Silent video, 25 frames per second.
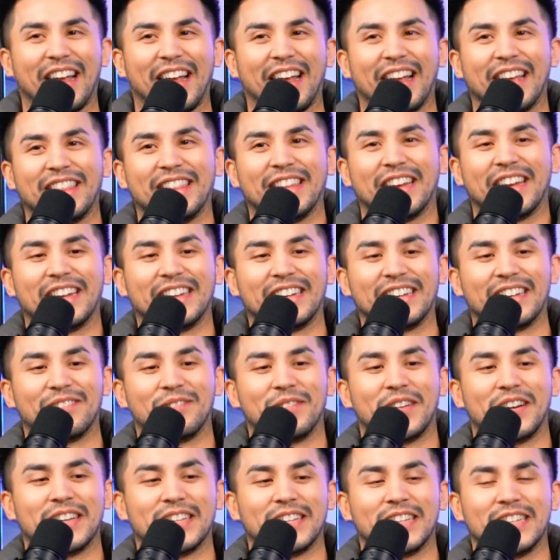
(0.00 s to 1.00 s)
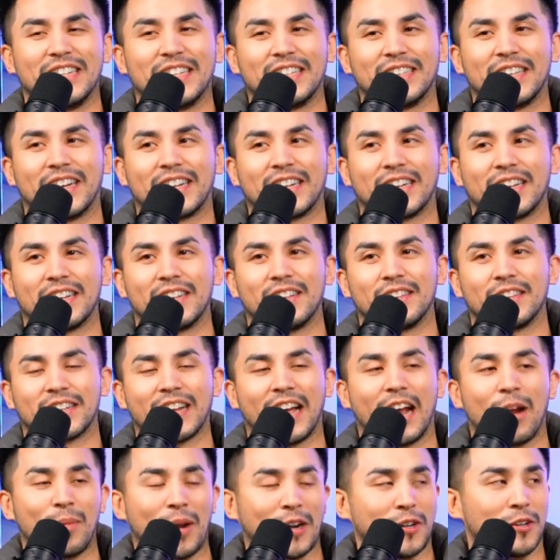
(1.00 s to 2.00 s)
And then the
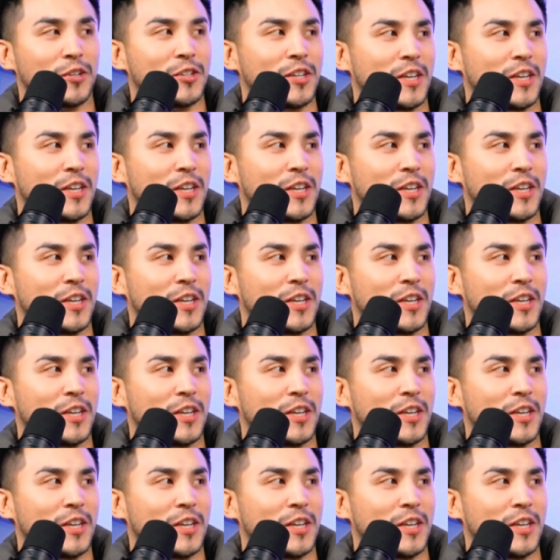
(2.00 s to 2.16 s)
chiropractor